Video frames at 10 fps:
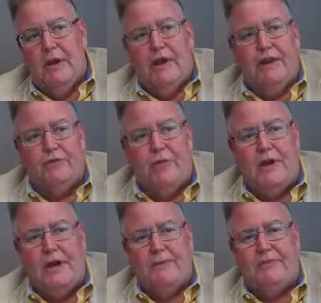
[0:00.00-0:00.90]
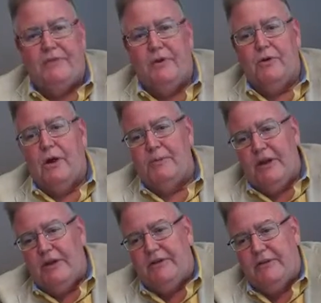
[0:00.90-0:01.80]
and that's why I'm
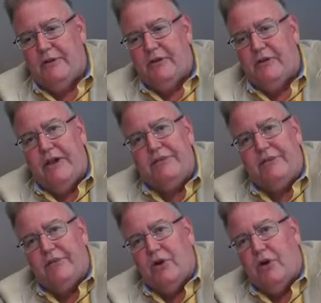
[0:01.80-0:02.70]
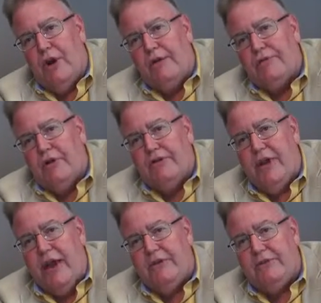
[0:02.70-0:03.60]
getting so aggressive on going after the
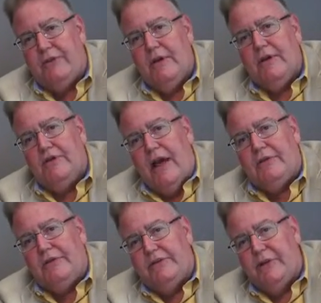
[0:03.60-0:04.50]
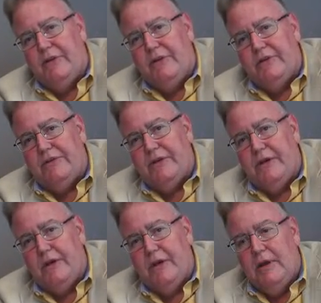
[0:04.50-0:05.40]
taxes owed to the
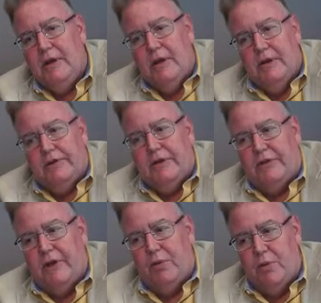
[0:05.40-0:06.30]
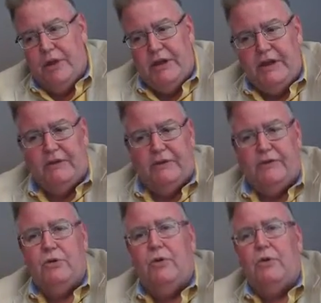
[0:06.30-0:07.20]
city, because I think we need to
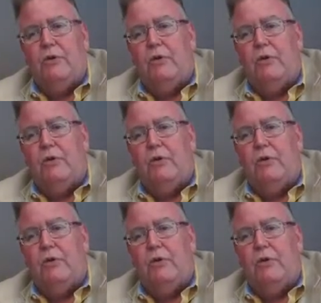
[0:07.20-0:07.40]
do